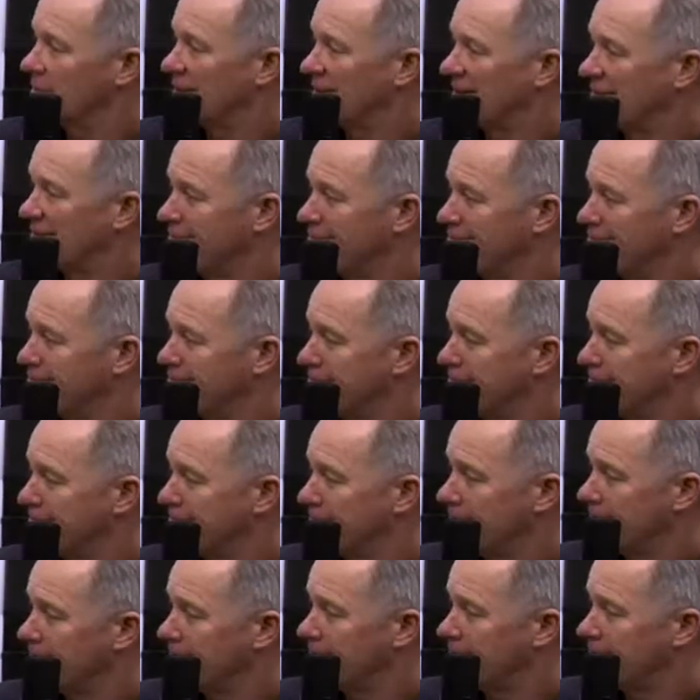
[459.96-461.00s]

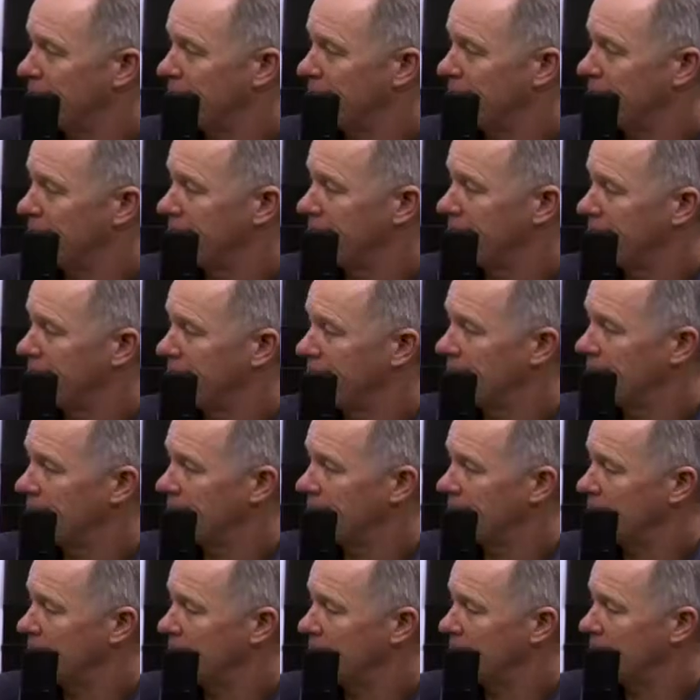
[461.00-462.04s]

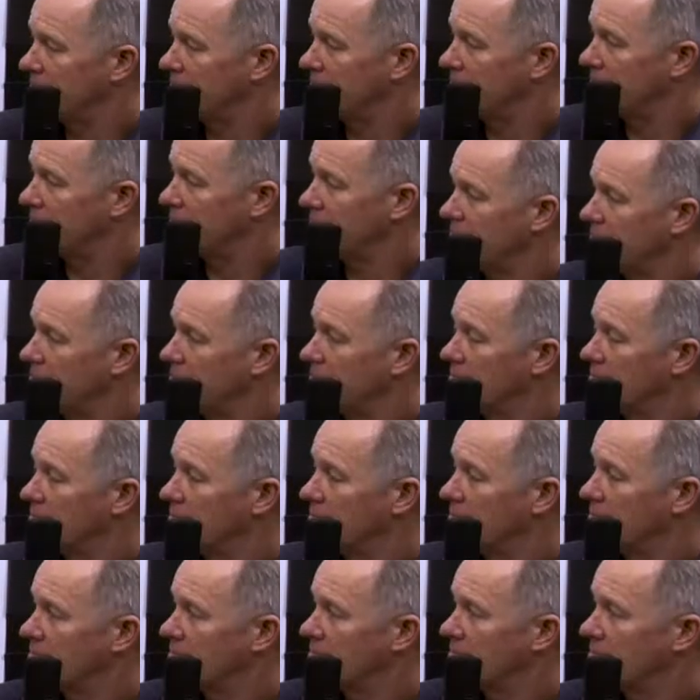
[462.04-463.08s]

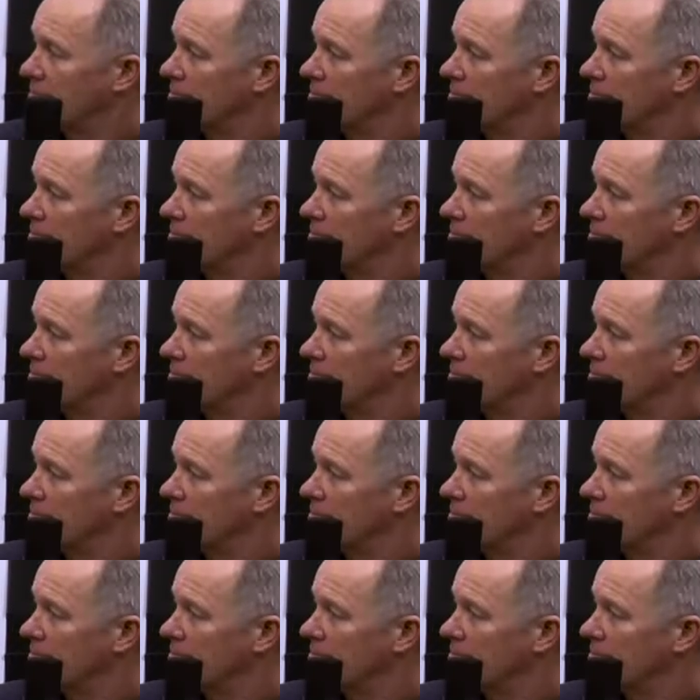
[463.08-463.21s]
The person shown says nothing.